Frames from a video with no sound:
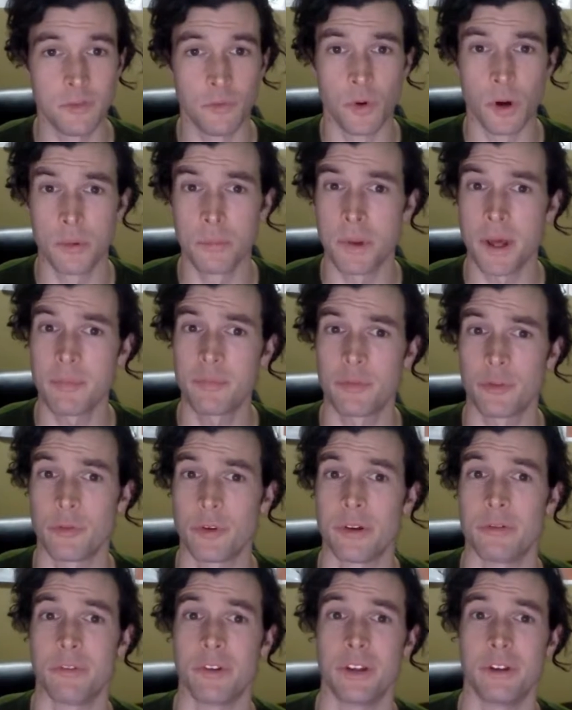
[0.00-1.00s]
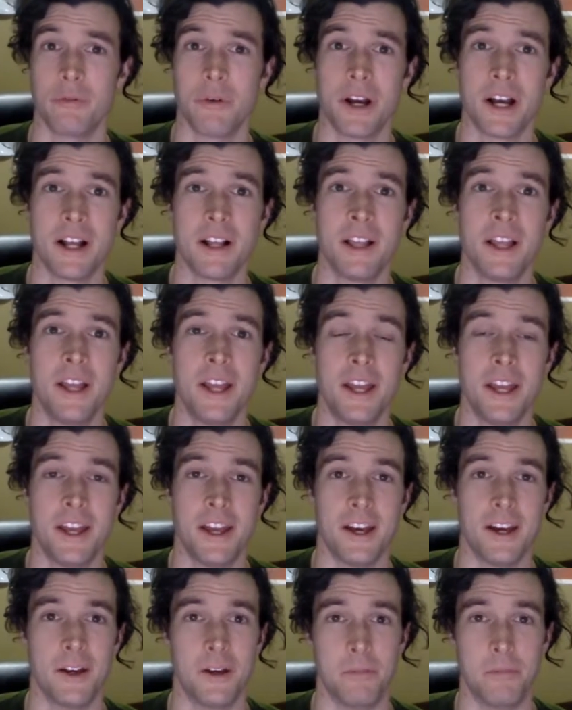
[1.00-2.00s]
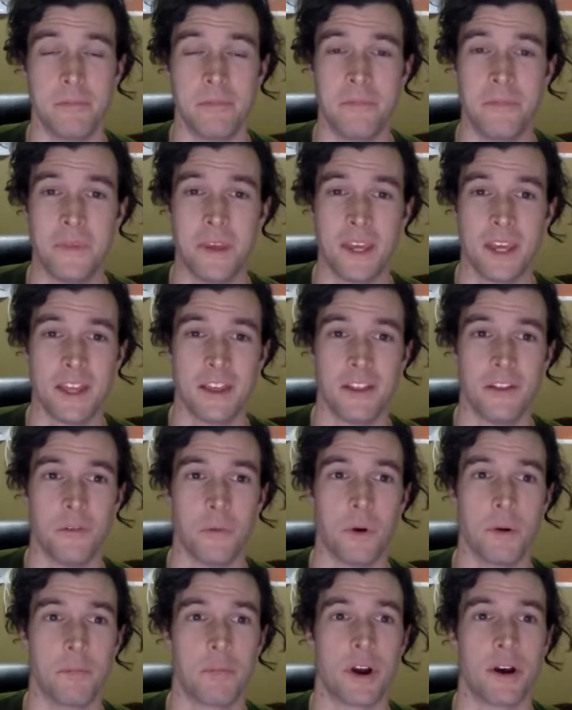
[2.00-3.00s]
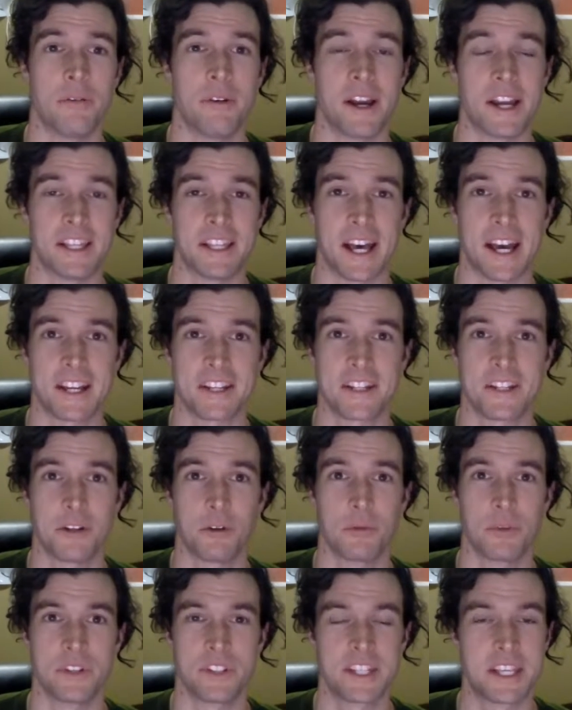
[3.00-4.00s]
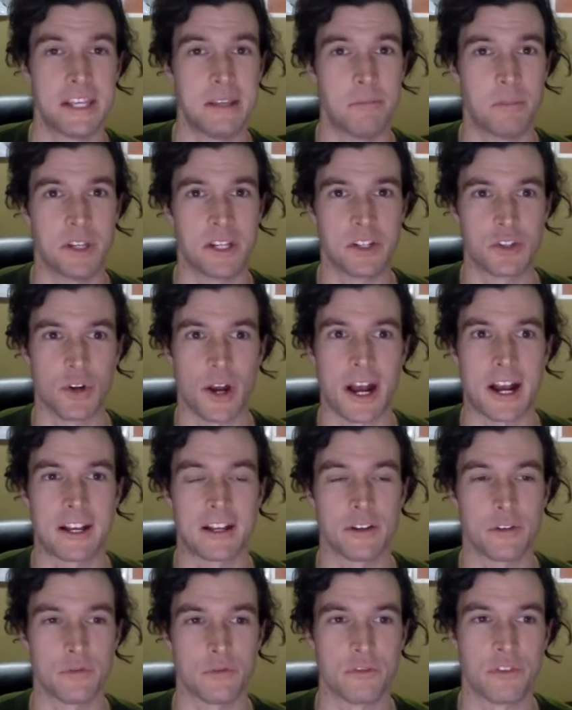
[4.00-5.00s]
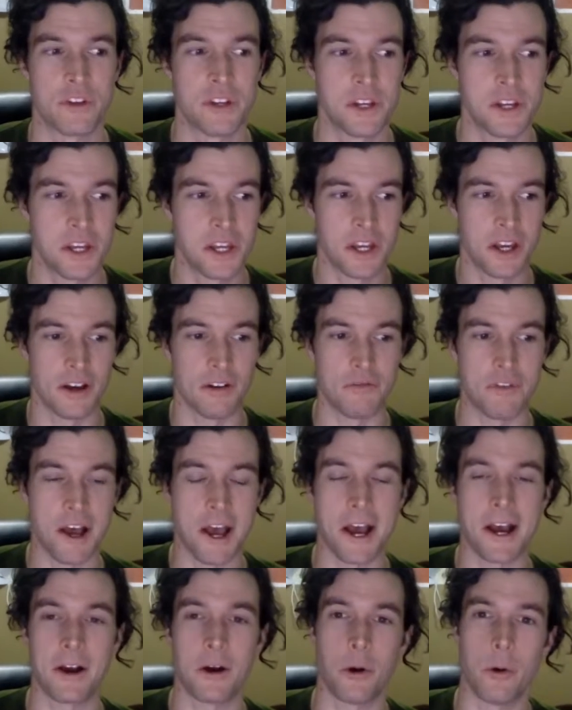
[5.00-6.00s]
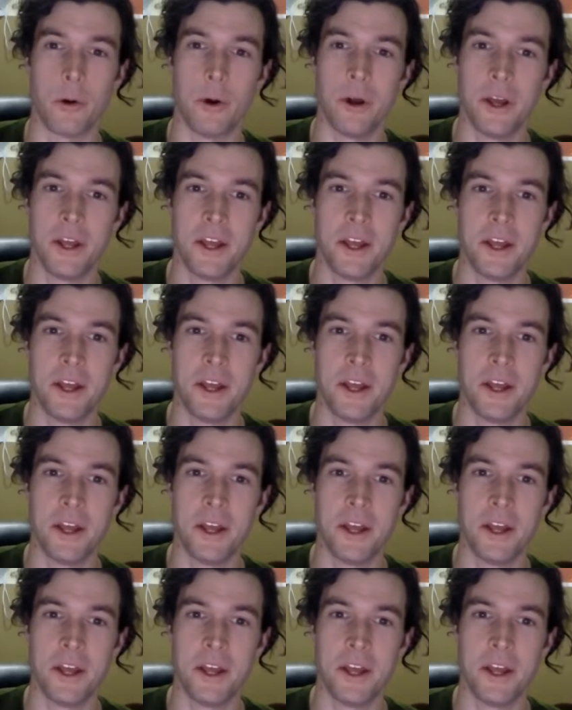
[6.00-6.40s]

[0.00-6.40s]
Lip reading: warmed up. It went really well. One problem I had last year was keeping track of how,